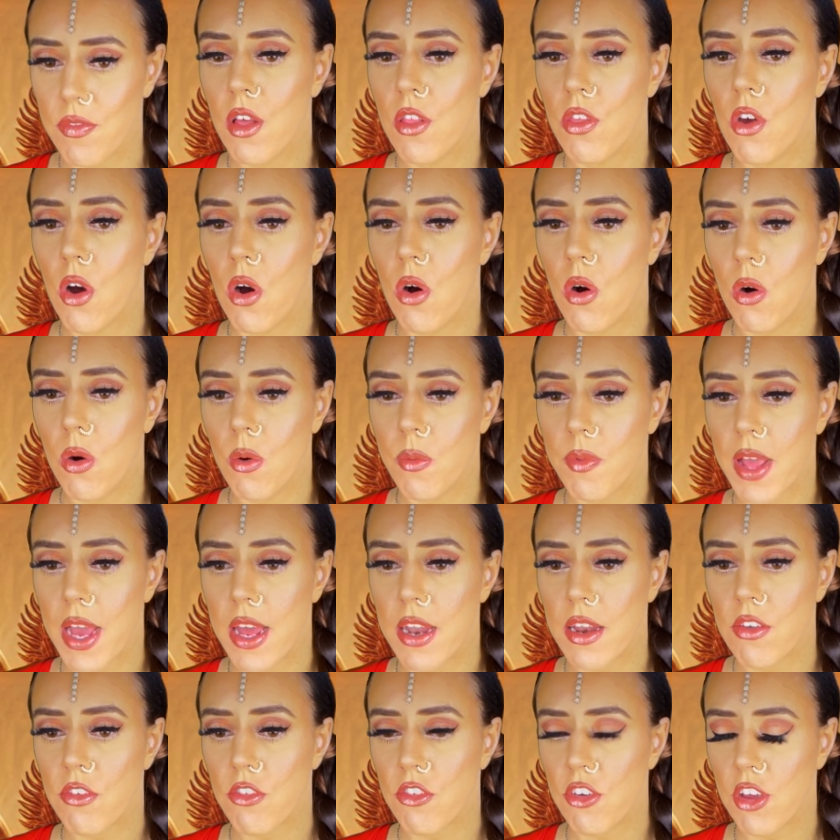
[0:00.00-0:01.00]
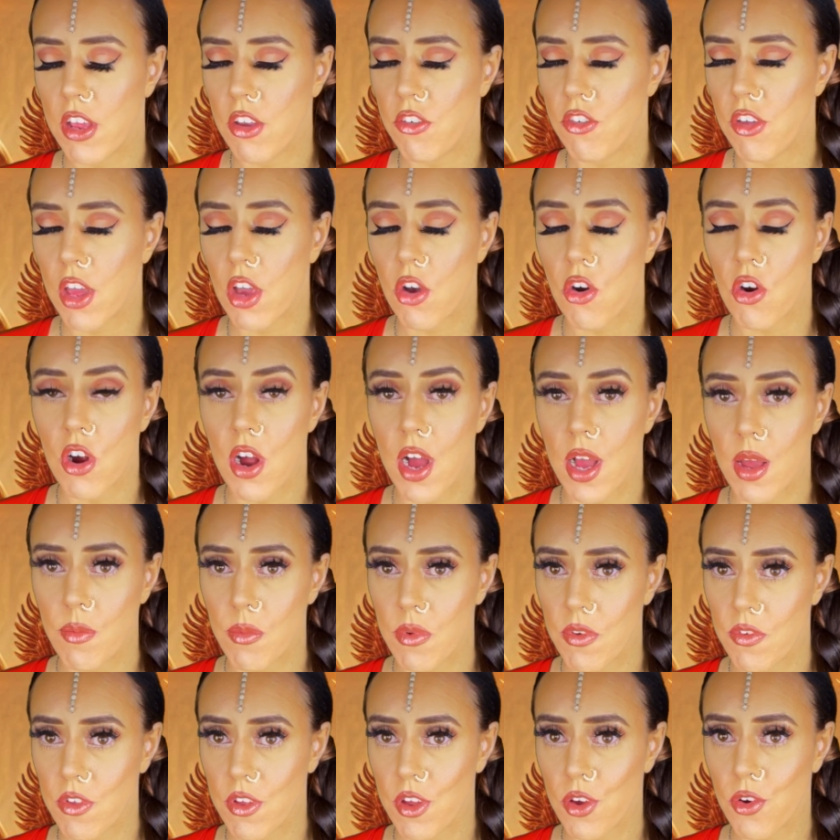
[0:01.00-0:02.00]
the homeland is changing, crime
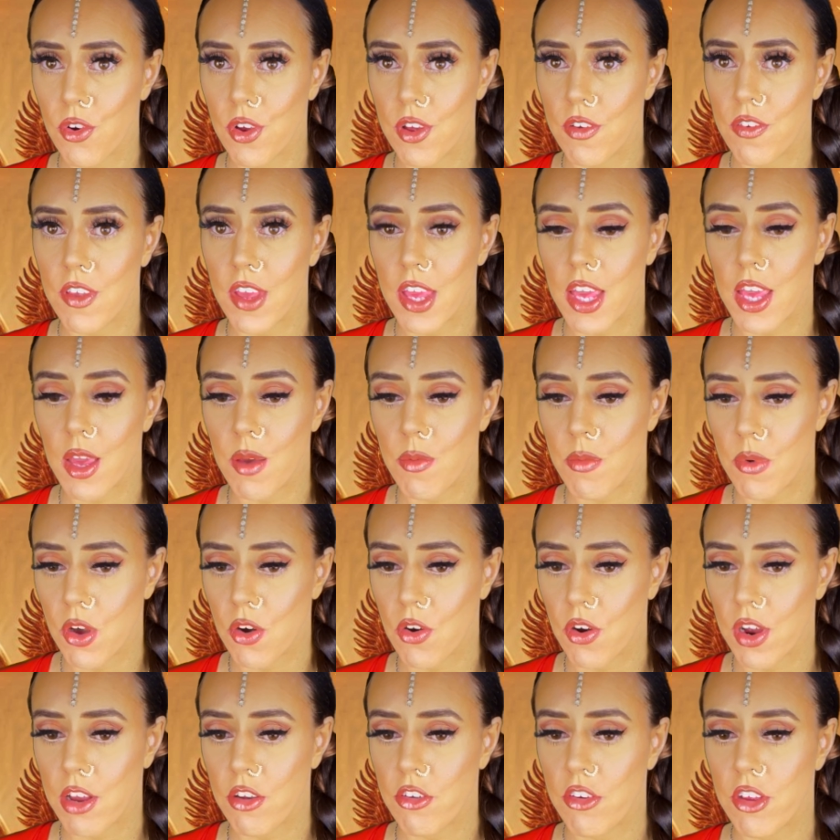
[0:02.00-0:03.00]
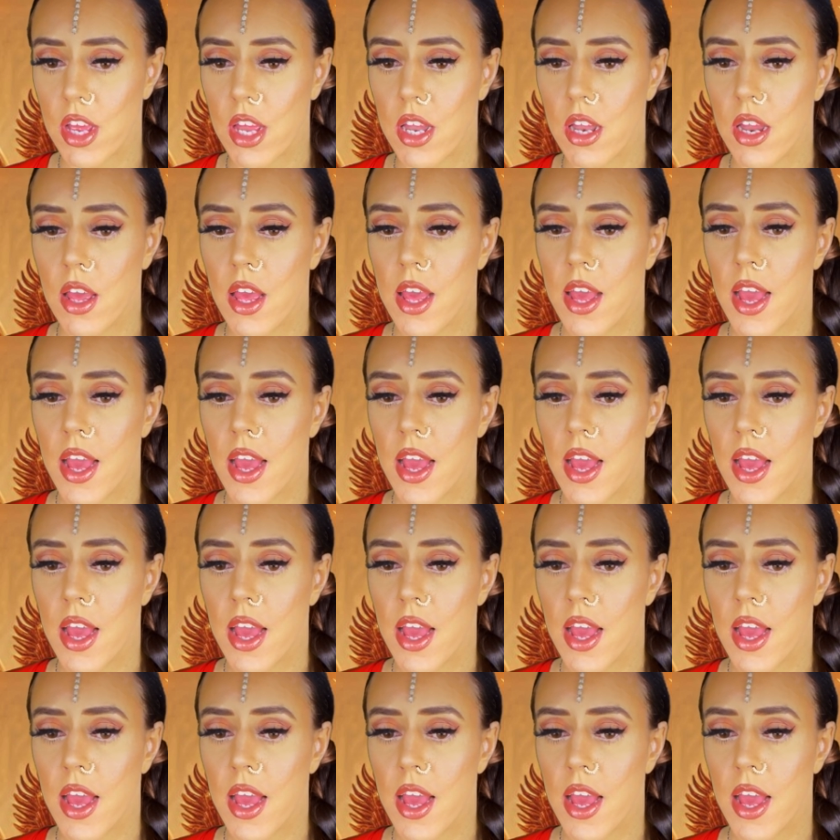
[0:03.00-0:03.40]
is increasing, immigration,